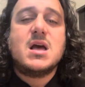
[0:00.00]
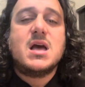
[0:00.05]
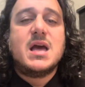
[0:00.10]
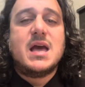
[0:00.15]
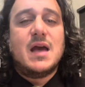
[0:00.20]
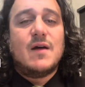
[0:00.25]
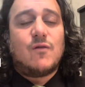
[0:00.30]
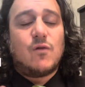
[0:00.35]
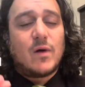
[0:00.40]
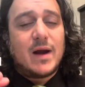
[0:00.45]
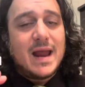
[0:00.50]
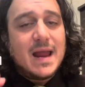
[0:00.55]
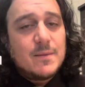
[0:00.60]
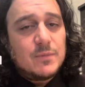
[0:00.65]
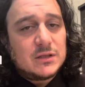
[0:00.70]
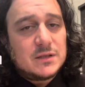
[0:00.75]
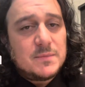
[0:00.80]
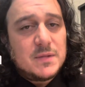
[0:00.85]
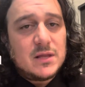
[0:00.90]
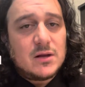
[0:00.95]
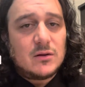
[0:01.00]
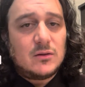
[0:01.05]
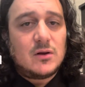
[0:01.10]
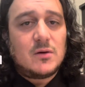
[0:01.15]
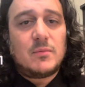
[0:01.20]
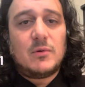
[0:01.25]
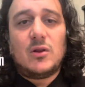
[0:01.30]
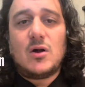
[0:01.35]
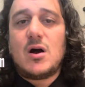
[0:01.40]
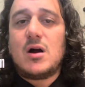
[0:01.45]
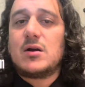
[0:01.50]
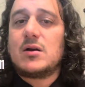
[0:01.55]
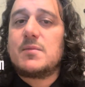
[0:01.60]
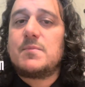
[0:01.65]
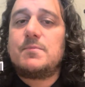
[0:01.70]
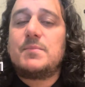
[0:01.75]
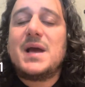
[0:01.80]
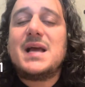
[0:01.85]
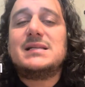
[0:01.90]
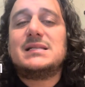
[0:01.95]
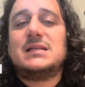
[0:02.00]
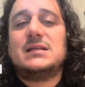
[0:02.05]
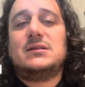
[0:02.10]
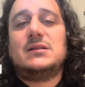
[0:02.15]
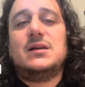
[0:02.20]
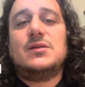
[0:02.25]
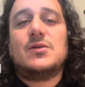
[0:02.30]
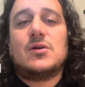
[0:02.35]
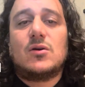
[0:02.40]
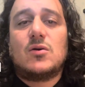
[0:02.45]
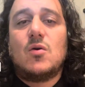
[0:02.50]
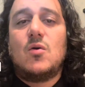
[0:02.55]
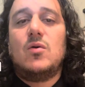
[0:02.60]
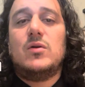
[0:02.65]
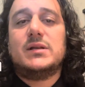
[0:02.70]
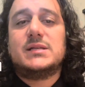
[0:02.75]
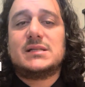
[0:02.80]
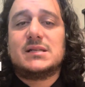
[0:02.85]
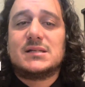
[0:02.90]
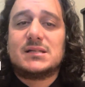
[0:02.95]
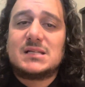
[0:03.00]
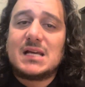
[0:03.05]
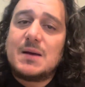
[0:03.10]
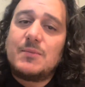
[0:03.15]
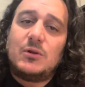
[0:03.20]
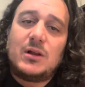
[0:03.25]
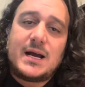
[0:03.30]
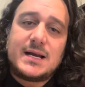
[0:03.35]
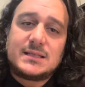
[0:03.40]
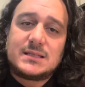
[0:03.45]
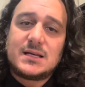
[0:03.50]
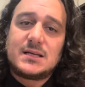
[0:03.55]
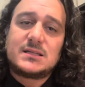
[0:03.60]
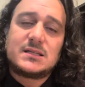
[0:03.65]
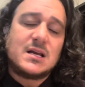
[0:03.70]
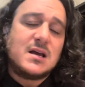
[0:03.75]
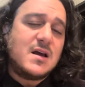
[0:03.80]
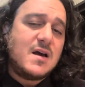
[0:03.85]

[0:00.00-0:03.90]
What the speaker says: If we're able to be there a little bit longer, basically their goal is to stabilize us,